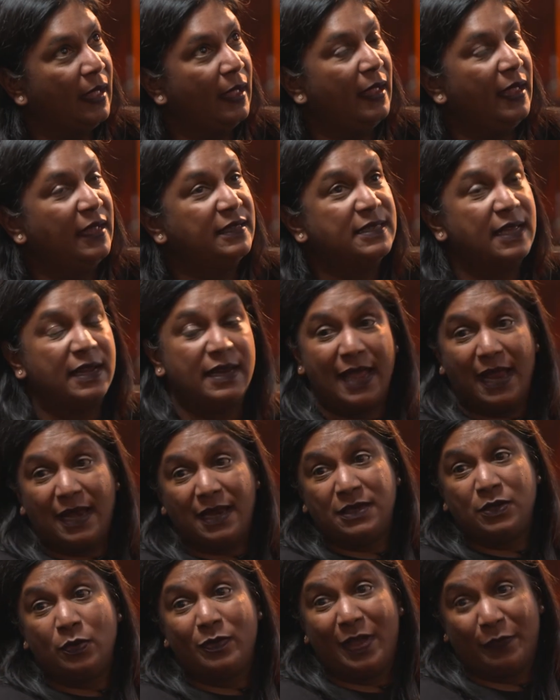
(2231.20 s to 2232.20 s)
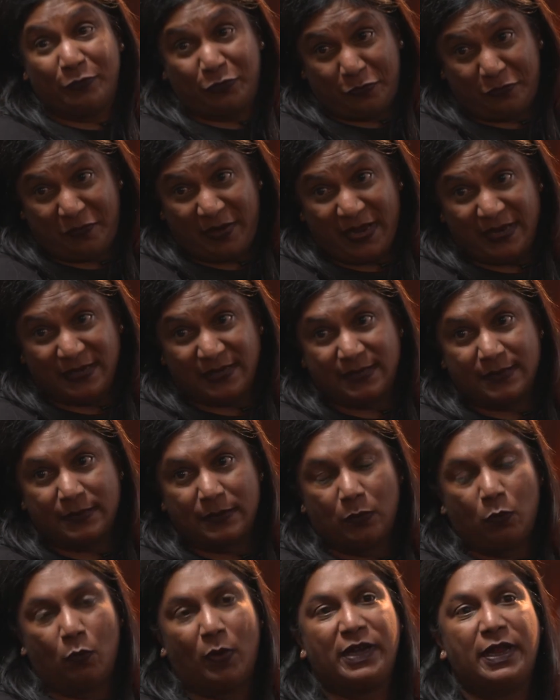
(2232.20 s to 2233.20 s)
It's a reality we have to face.
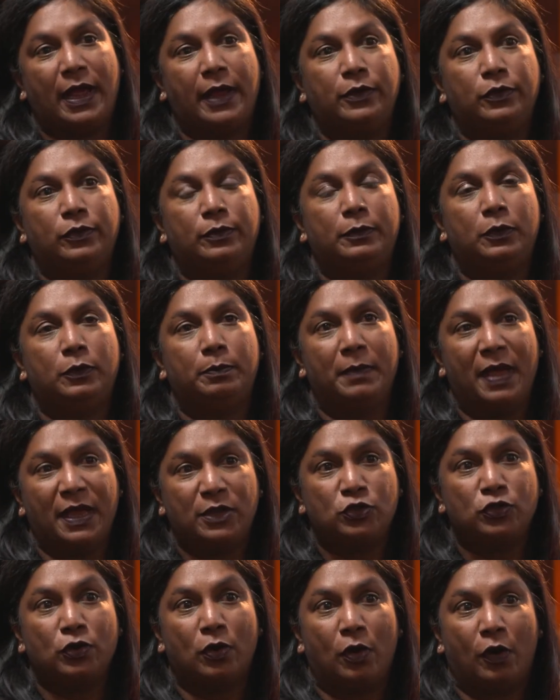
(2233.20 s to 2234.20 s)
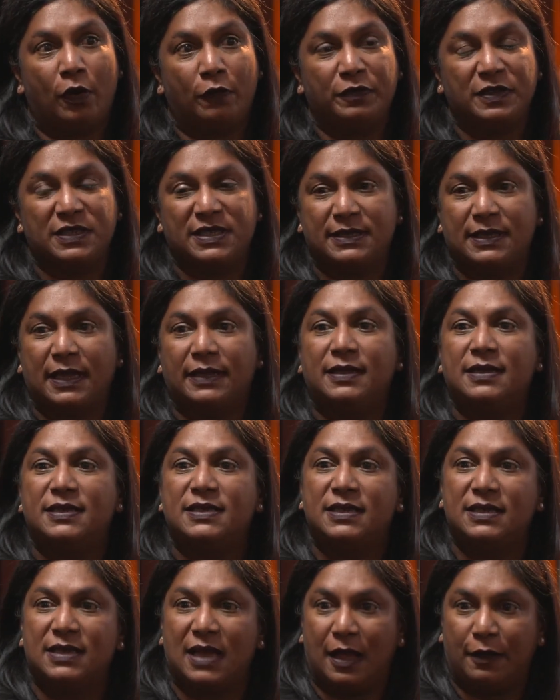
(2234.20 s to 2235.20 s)
What I make sure of is that the
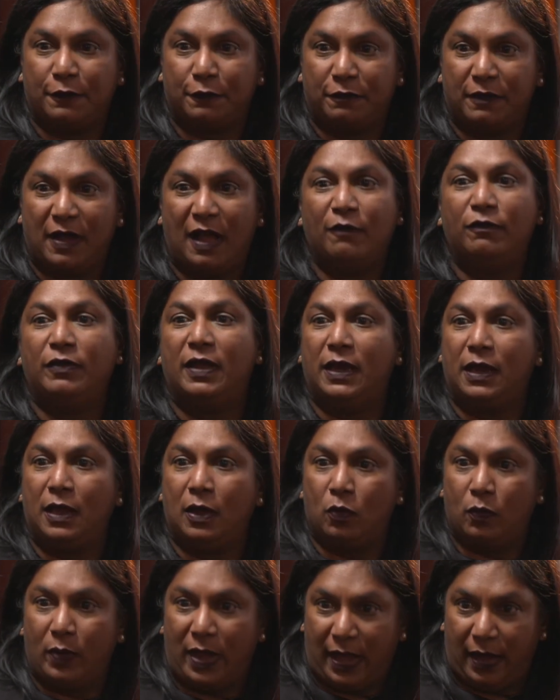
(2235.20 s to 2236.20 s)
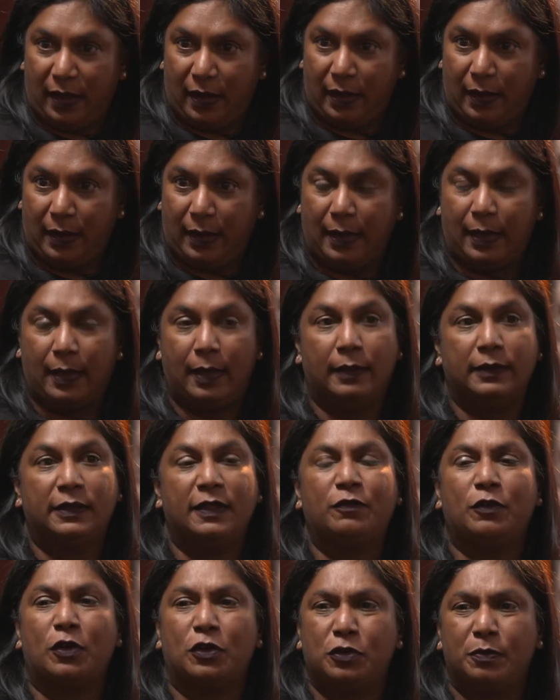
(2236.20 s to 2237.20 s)
staff are very aware.
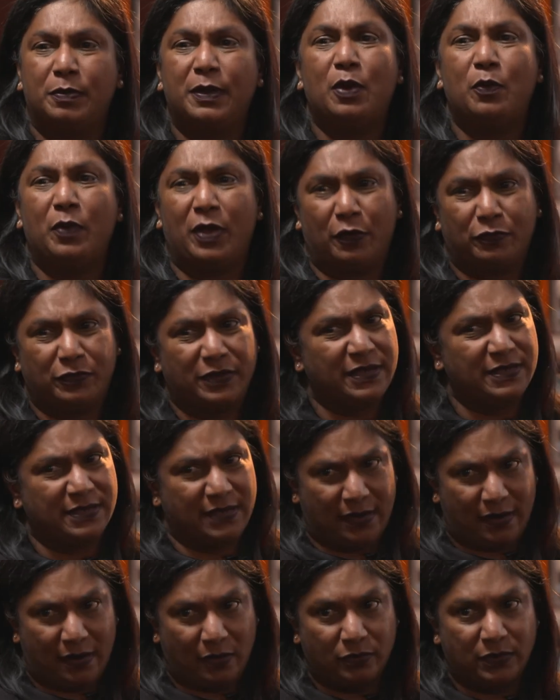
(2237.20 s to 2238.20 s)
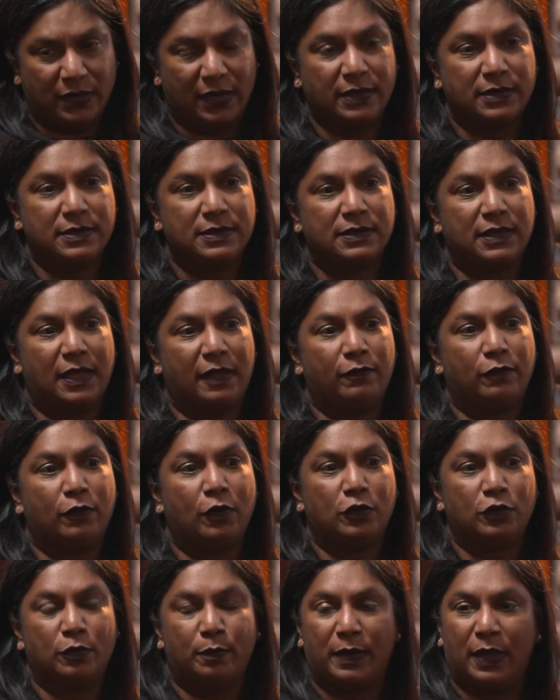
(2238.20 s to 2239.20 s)
They've got to be aware of their surroundings. They've
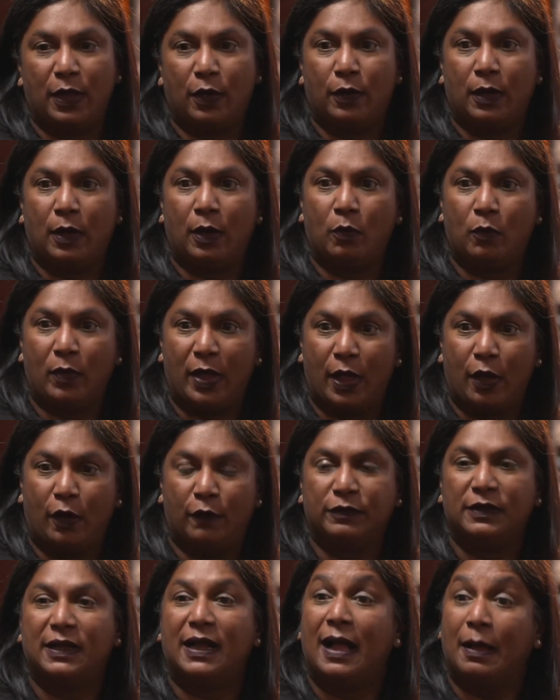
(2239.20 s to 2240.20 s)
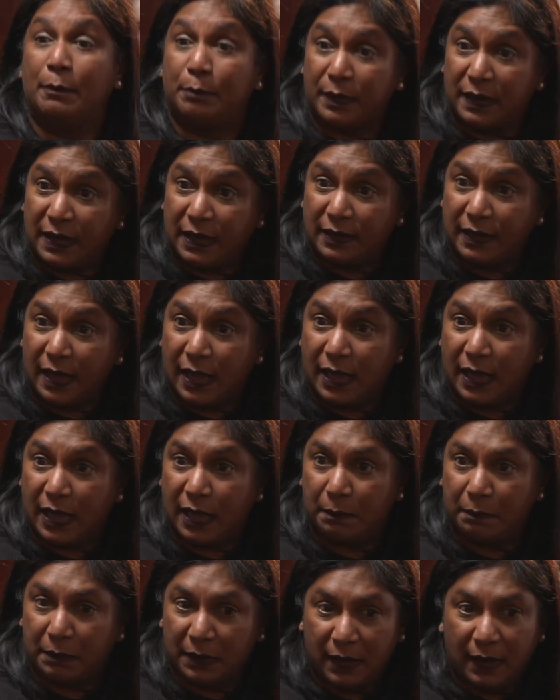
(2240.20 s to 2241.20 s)
got to be aware of the company they
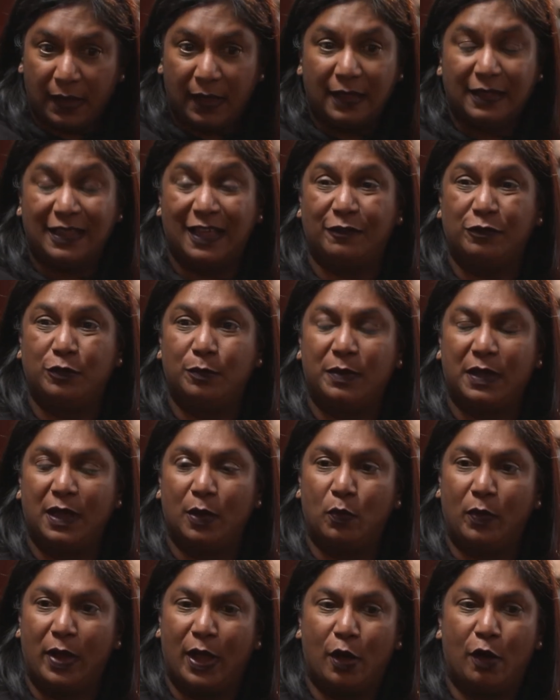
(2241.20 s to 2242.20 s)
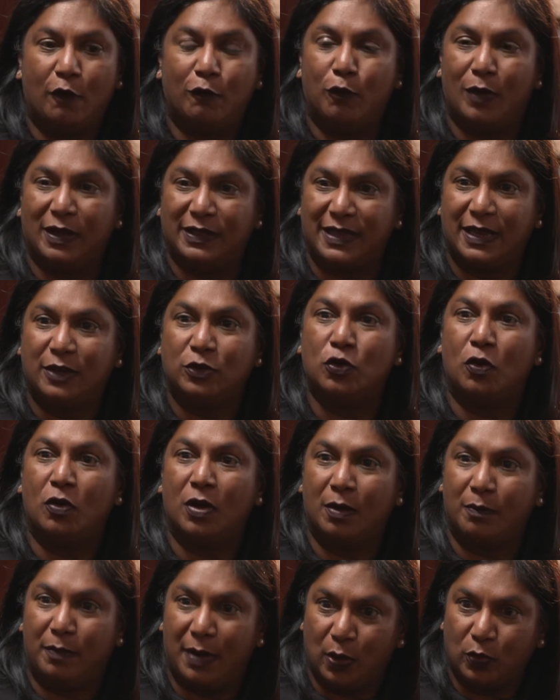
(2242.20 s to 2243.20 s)
keep. They have to be aware of what they talk
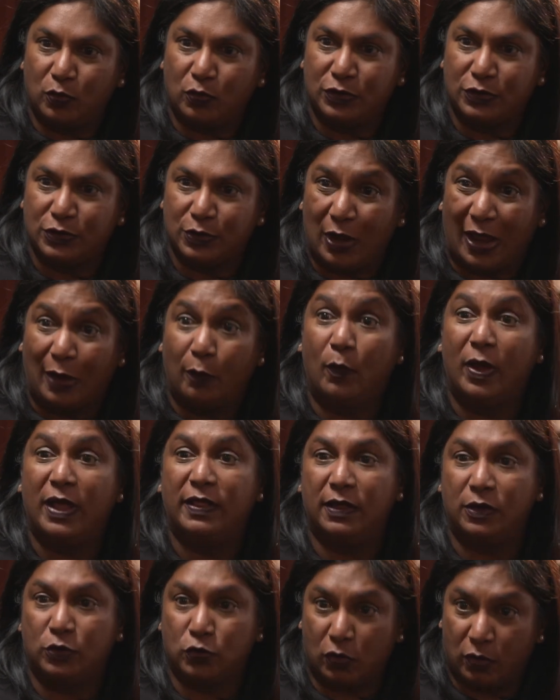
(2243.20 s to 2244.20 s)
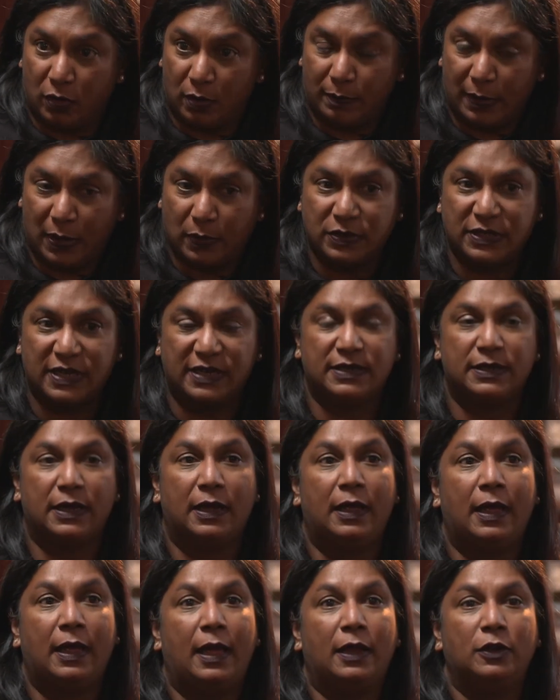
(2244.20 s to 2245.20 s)
about and where they talk about it.
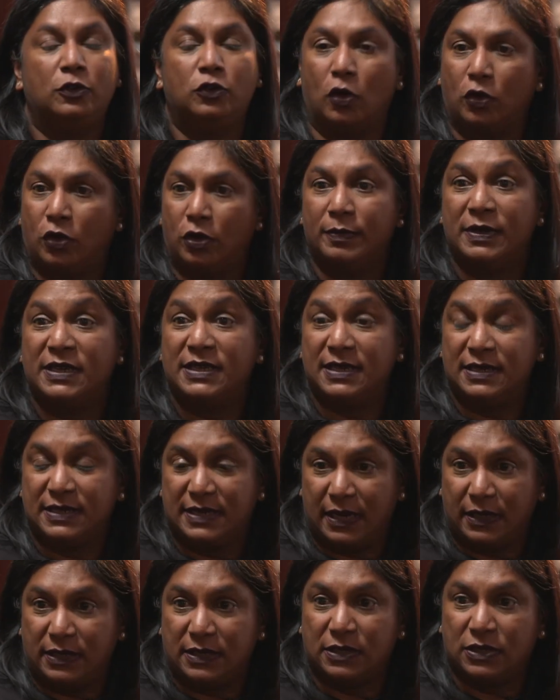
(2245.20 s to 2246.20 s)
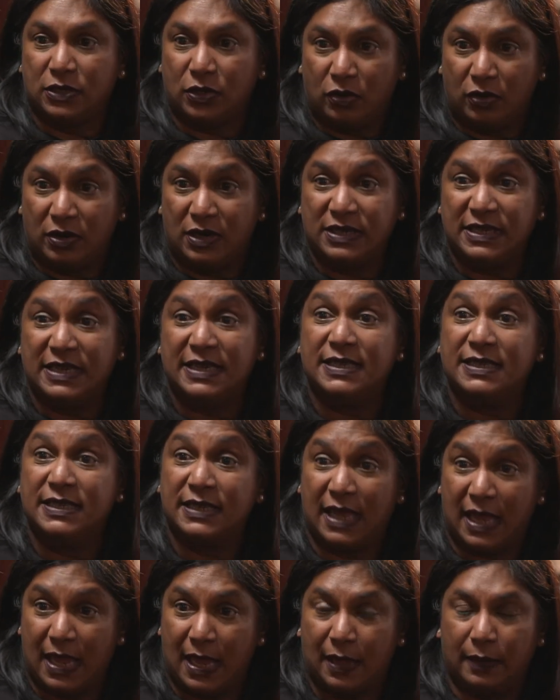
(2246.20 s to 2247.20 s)
Document and data security is
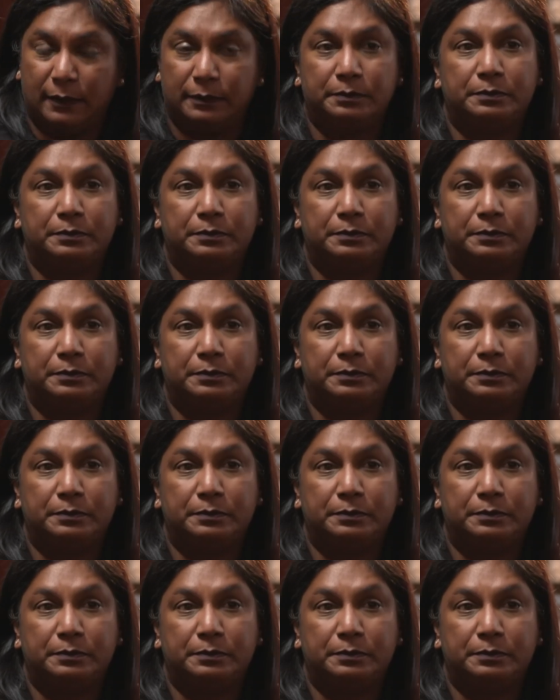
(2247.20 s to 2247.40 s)
key.